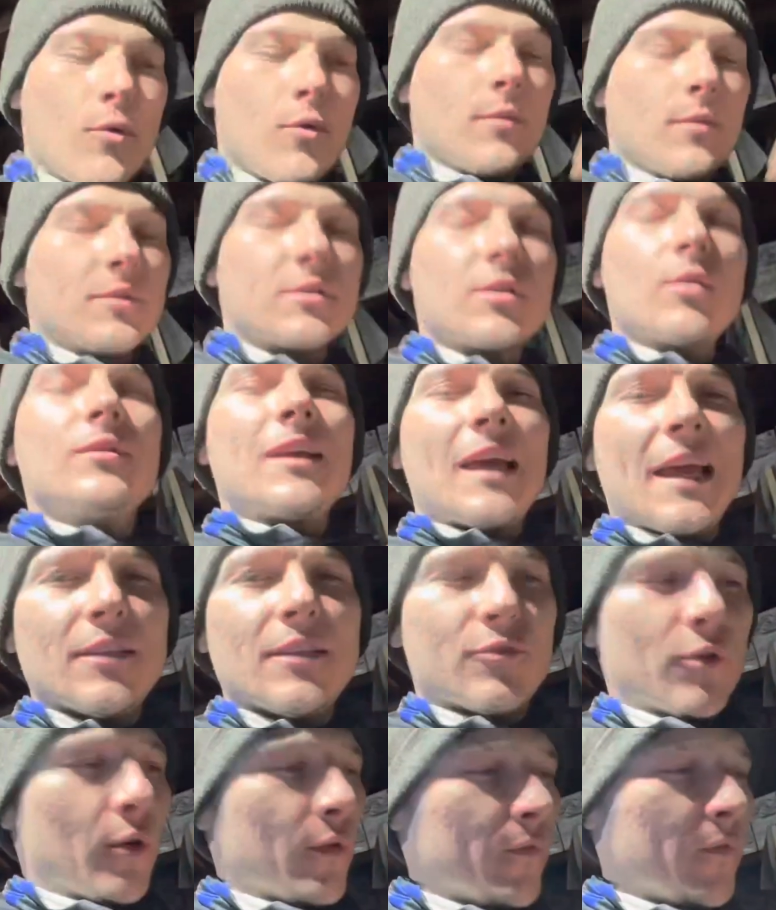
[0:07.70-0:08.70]
Let me start with the
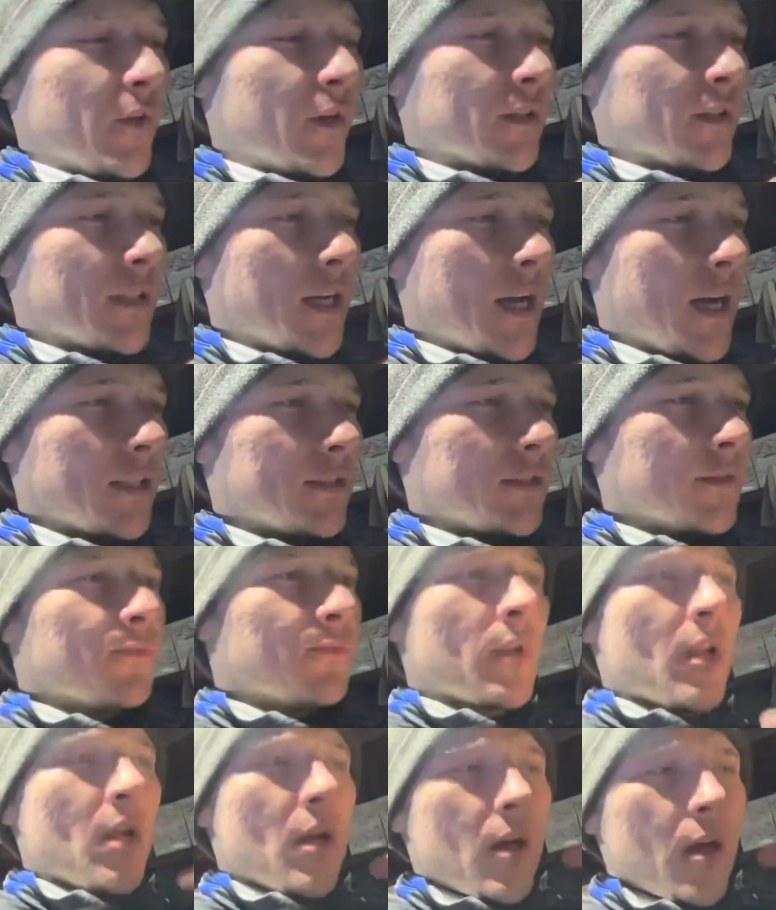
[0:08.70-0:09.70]
intro first, actually.
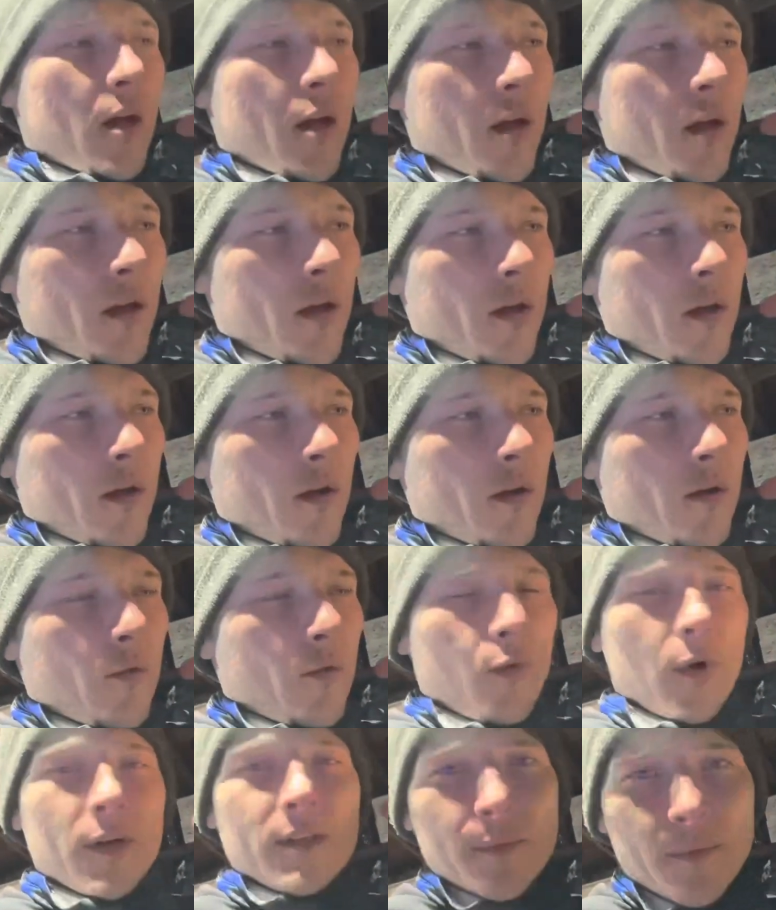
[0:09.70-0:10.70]

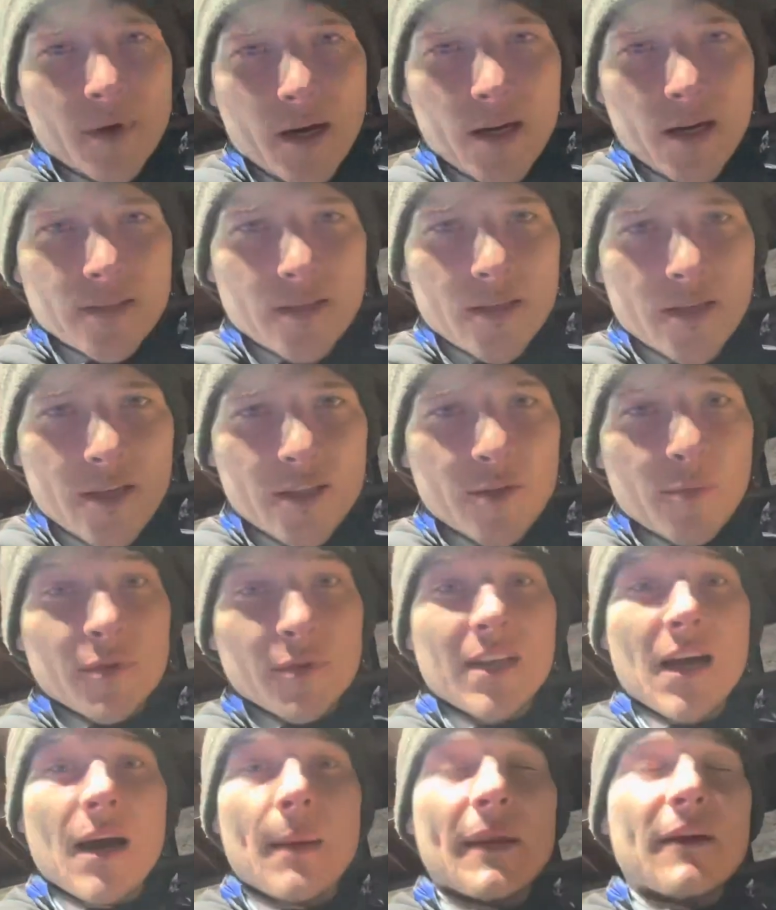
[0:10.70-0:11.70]
What is up, guys? It's your boy
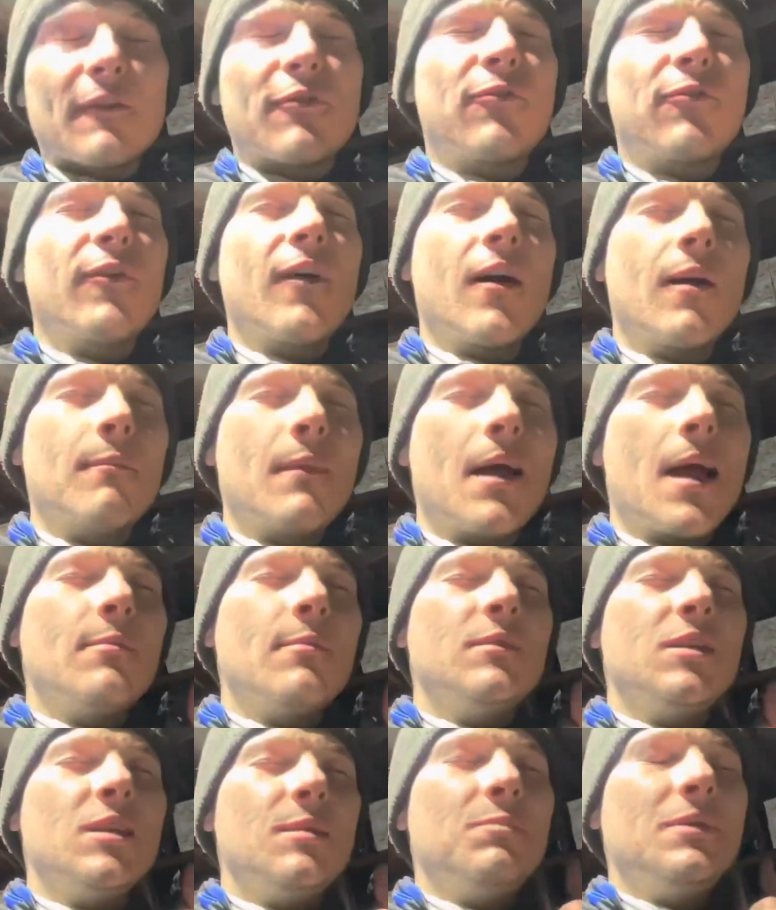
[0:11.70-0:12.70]
Dominic from
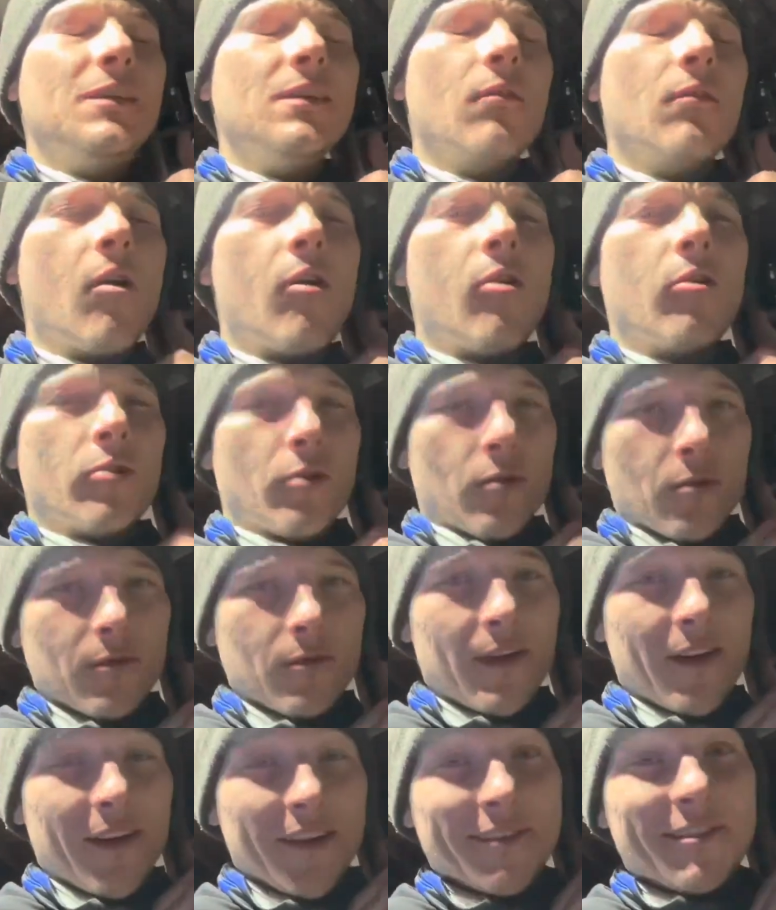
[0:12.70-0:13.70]
MDP Auto.
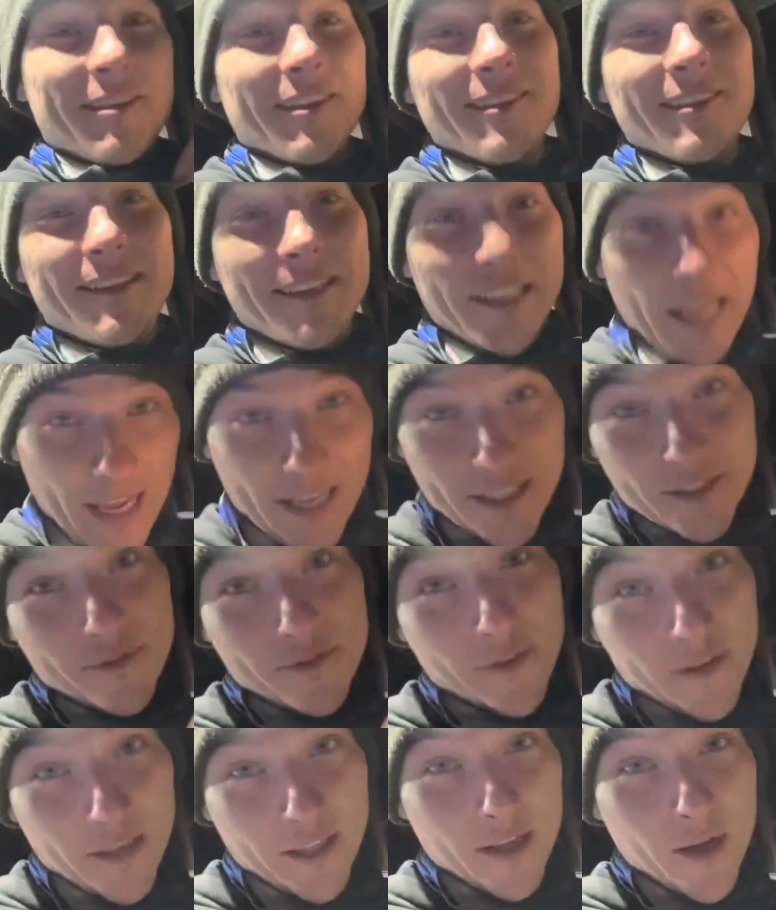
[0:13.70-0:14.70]
And in today's
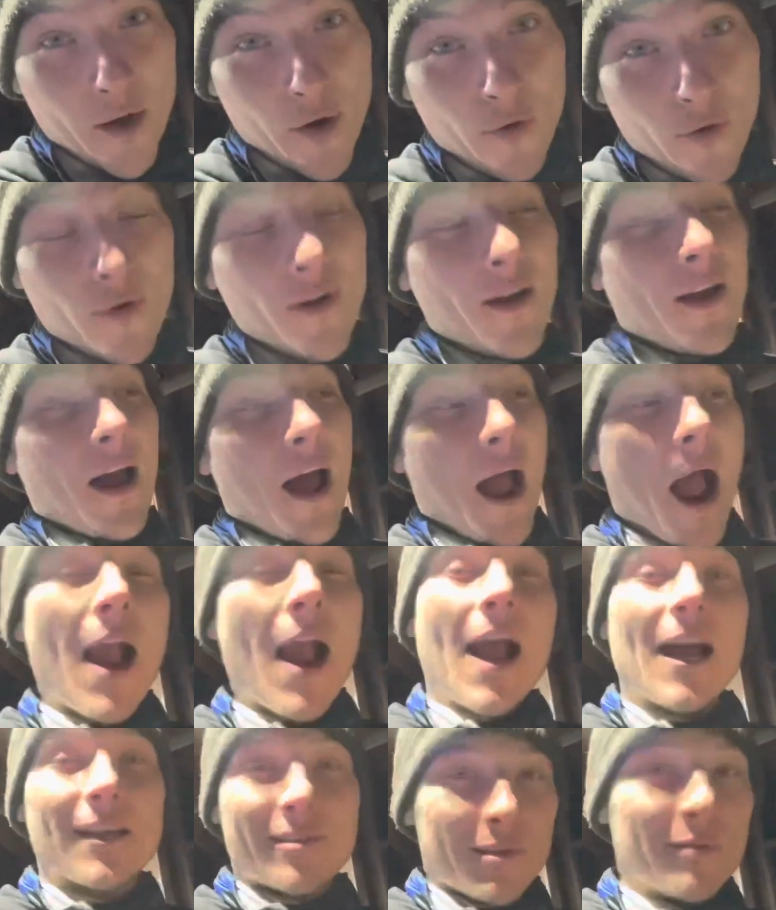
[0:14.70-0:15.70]
video, I
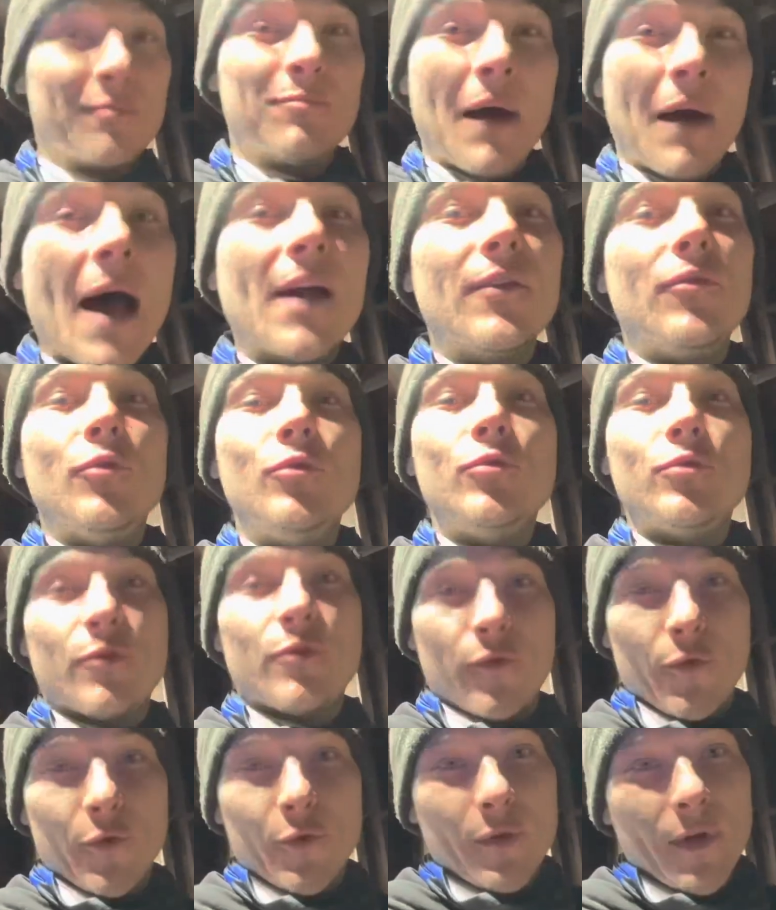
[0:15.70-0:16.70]
got some bad news
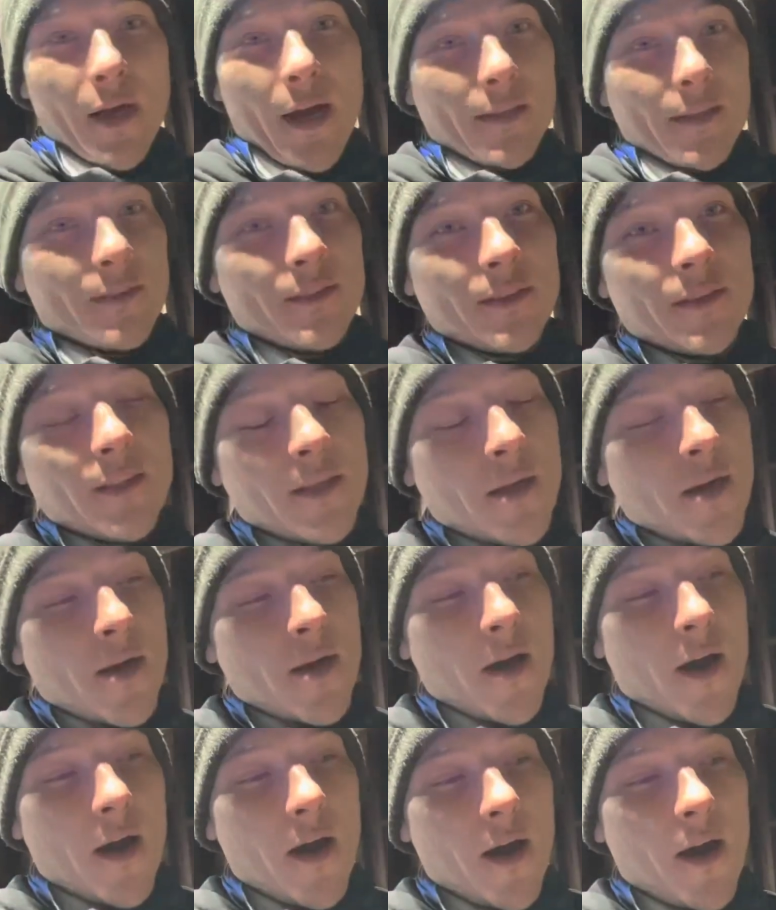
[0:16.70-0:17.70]
for you guys.
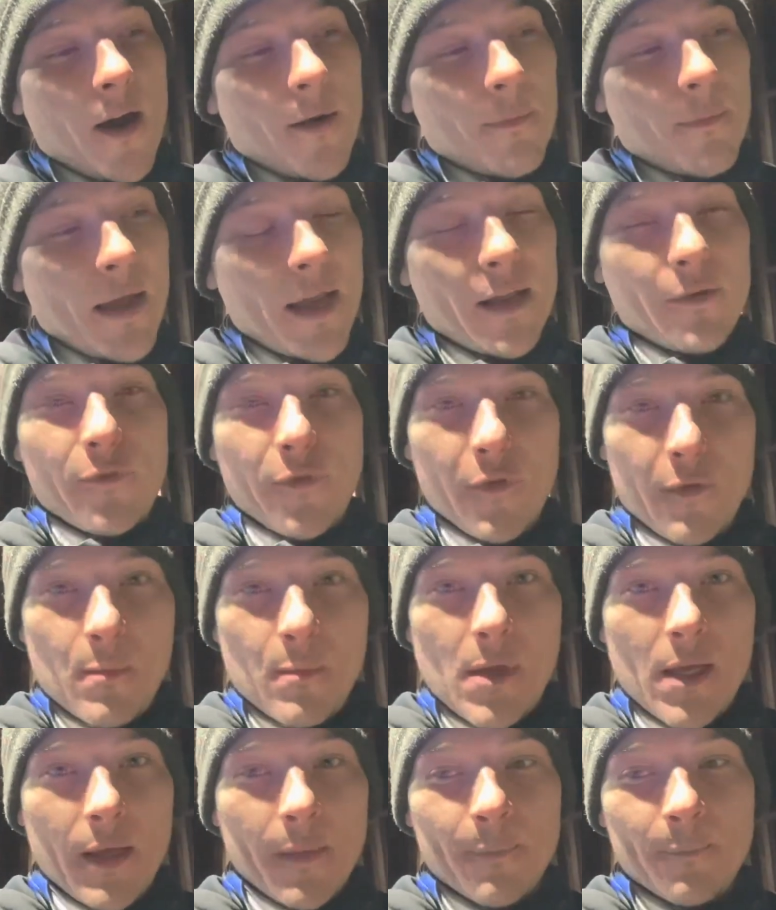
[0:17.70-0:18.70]
And for
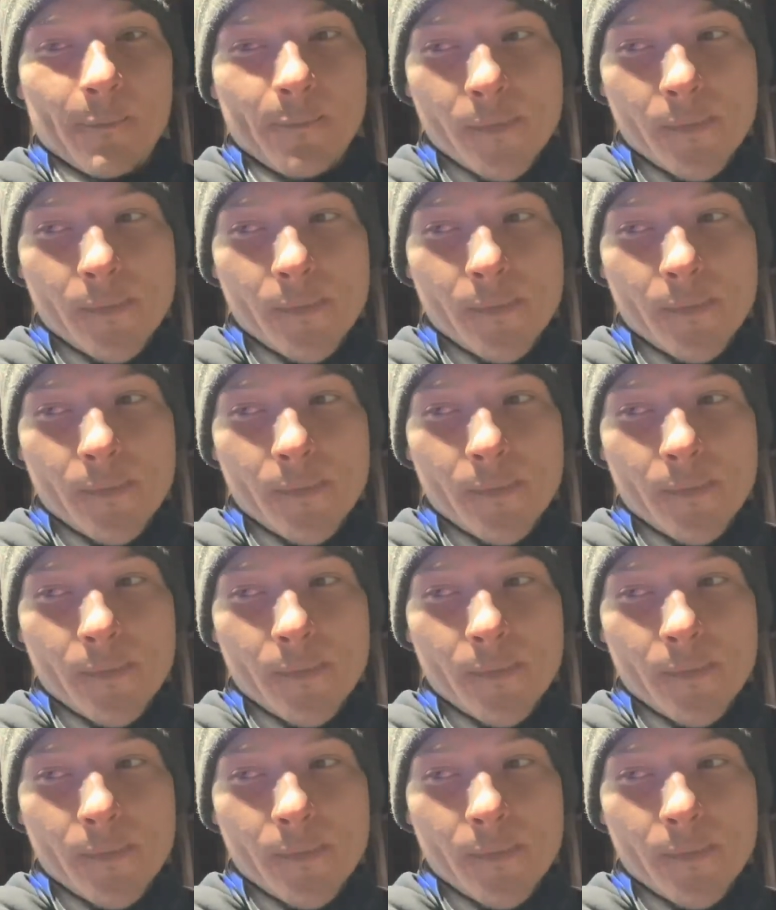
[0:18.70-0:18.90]
me.